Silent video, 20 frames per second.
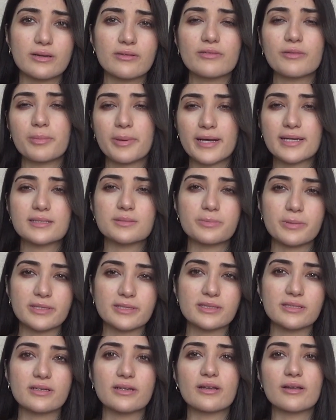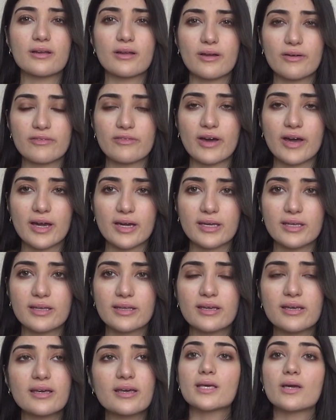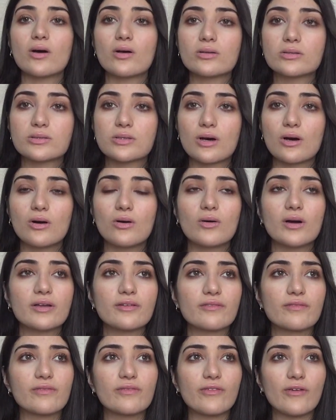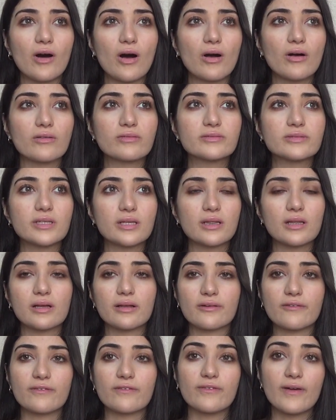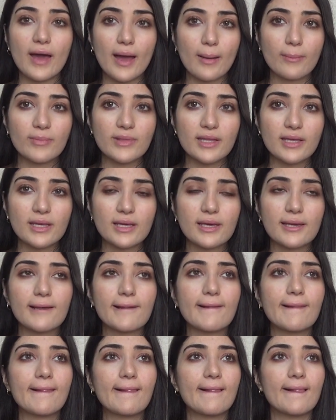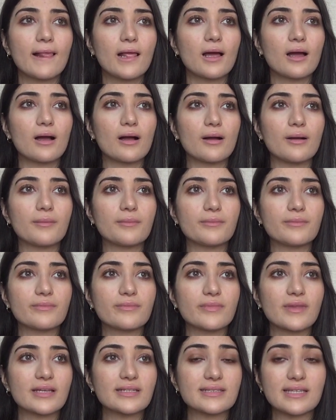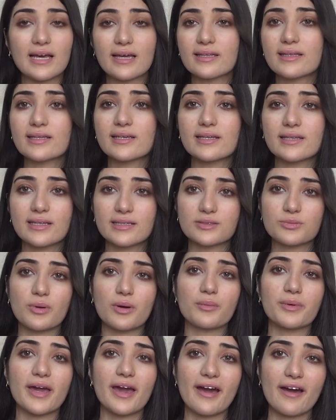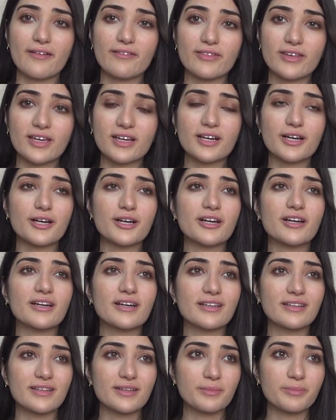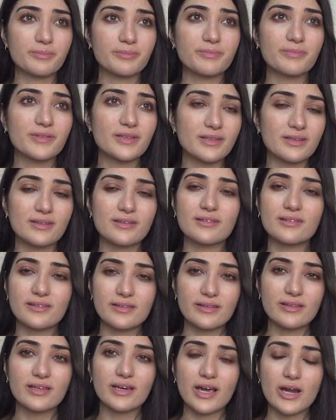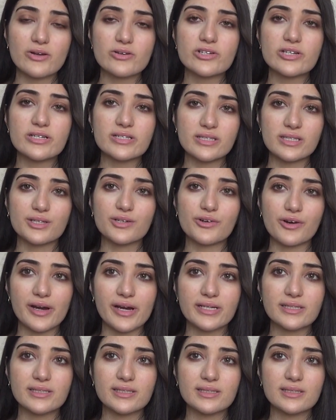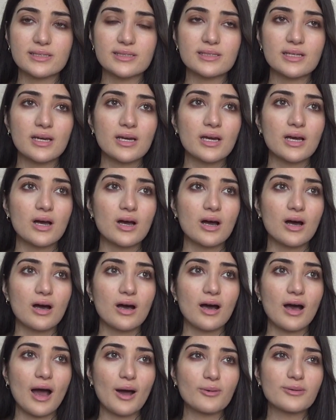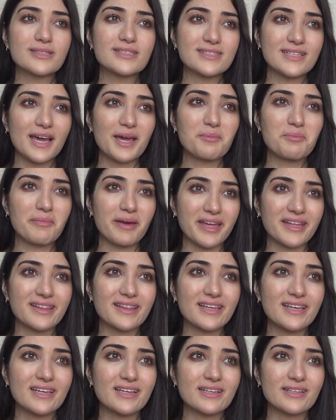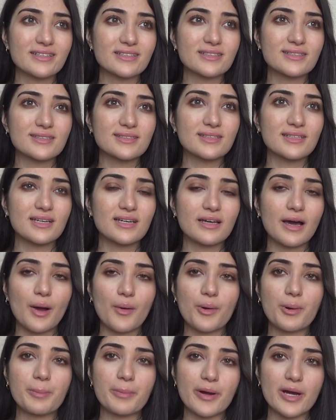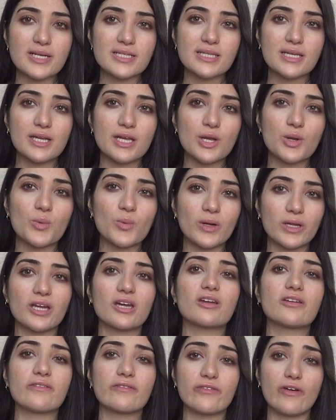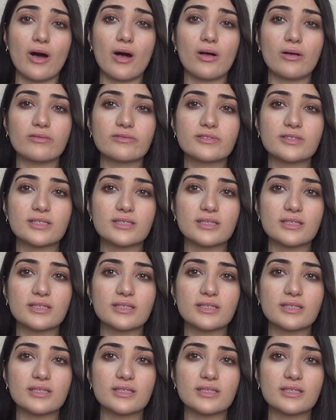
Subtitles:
past president of Haiti. He also involved a lot of family. Sadly, that's what we have here. The country is in crisis, I would say, mainly because our president want to involve